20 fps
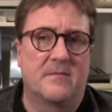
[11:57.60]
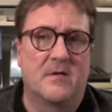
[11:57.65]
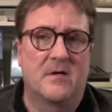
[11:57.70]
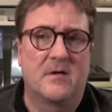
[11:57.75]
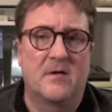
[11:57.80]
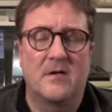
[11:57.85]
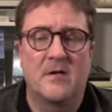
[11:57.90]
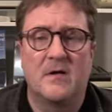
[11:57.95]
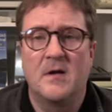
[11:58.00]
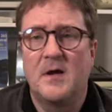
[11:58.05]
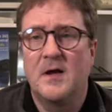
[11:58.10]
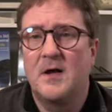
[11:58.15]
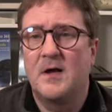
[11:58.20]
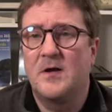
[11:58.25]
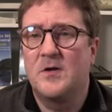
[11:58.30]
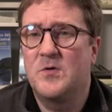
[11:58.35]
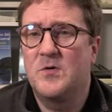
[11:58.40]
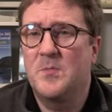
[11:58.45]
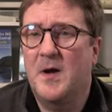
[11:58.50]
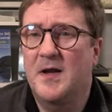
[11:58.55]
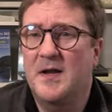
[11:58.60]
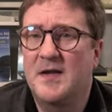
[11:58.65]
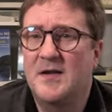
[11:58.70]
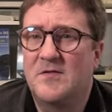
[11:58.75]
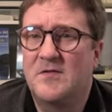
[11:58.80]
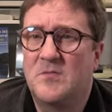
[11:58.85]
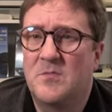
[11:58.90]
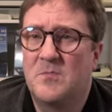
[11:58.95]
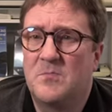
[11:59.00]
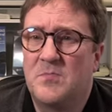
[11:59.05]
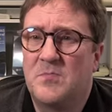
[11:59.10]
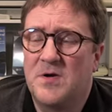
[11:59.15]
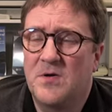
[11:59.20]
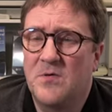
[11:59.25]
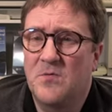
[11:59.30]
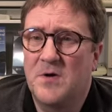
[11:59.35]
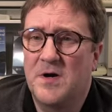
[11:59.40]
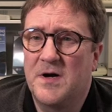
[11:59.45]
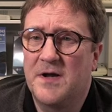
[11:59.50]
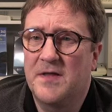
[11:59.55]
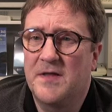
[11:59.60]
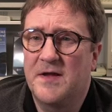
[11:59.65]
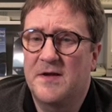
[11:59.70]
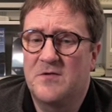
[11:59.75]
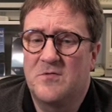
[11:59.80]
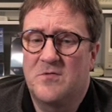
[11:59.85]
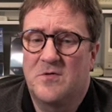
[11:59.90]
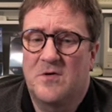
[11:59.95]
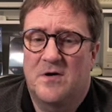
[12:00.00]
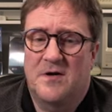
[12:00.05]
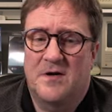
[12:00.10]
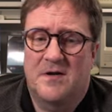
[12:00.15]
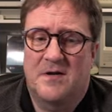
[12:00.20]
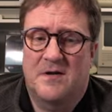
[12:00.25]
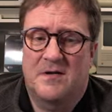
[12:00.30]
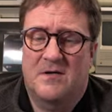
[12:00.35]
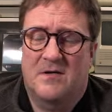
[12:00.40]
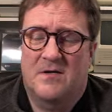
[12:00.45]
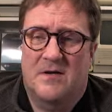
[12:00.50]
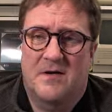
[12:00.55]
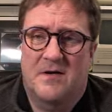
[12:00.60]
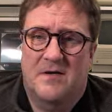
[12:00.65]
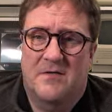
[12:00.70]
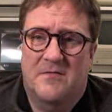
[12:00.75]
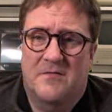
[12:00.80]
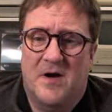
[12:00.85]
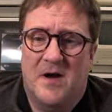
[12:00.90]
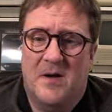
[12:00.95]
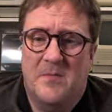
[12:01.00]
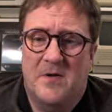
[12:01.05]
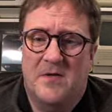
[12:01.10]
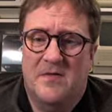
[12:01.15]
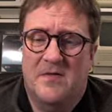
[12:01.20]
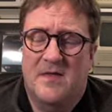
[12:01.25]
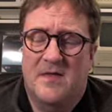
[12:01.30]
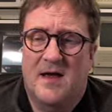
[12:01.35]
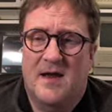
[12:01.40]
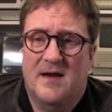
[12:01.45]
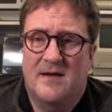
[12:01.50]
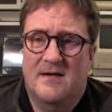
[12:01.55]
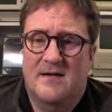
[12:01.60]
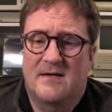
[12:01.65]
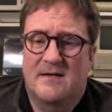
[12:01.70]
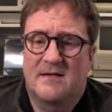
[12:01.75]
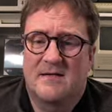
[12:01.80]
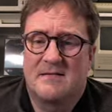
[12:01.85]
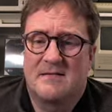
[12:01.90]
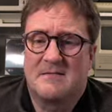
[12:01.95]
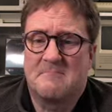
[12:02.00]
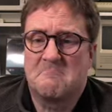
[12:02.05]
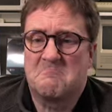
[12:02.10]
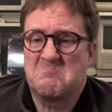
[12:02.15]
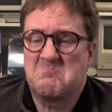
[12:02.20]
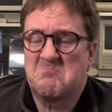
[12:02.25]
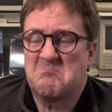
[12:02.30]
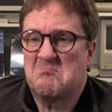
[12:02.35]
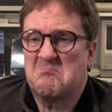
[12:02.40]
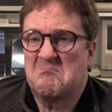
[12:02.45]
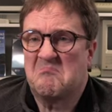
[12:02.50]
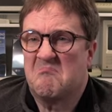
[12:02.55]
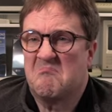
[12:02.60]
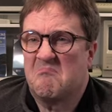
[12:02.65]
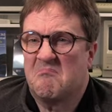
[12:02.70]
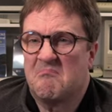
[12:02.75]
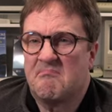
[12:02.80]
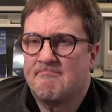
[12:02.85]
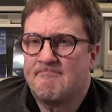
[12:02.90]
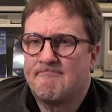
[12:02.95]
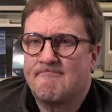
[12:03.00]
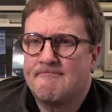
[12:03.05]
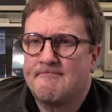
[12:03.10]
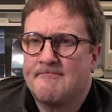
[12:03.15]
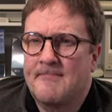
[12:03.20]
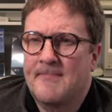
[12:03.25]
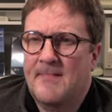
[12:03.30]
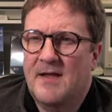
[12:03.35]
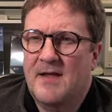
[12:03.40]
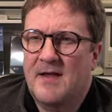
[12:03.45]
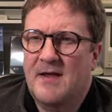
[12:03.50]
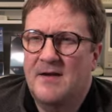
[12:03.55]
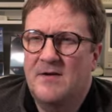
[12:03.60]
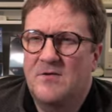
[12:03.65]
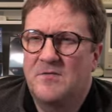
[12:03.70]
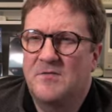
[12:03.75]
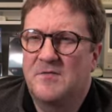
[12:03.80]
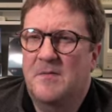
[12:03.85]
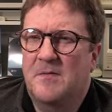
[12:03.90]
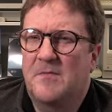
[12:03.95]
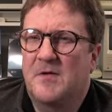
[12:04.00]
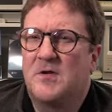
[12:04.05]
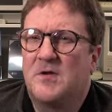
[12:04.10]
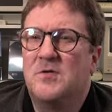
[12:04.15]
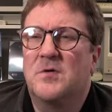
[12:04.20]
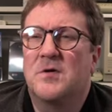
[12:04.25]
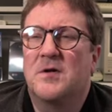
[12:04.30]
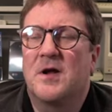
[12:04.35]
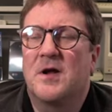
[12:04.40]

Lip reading: you might need to be aware that you're on an environment that can do something. You're